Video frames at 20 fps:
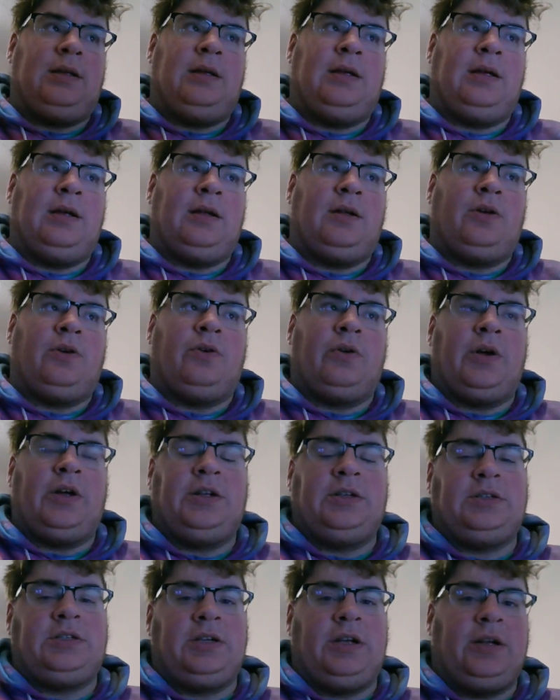get a
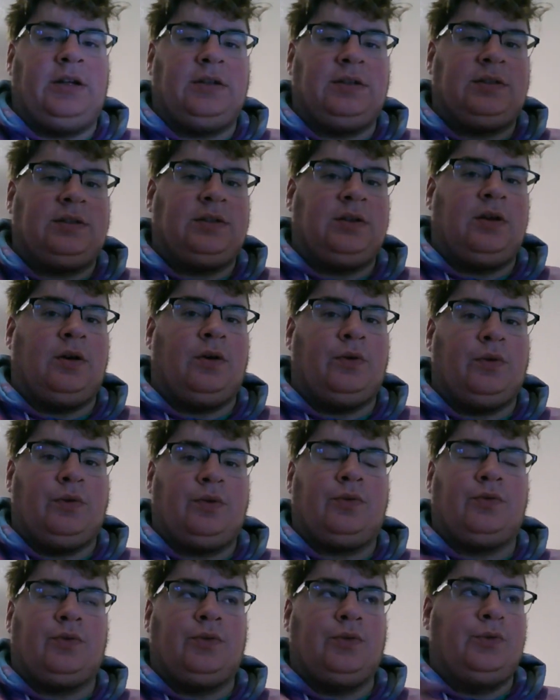great chance to go
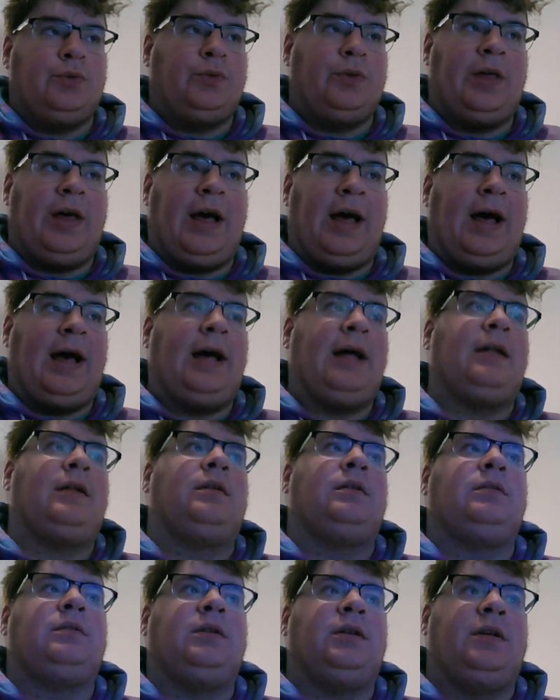through that
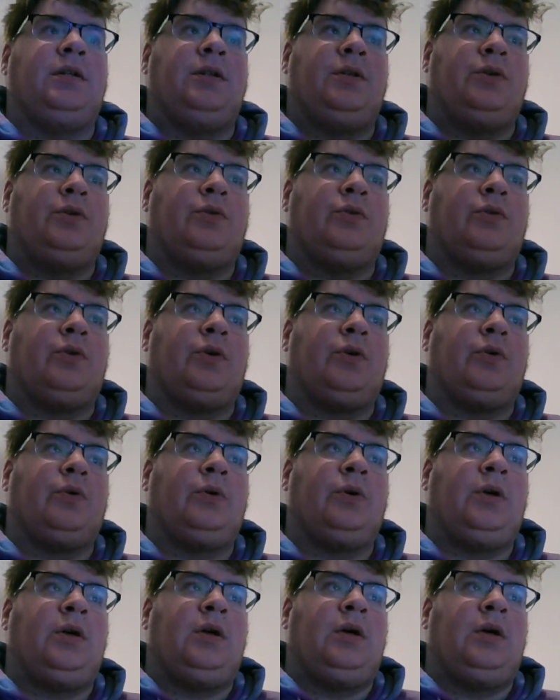in utero,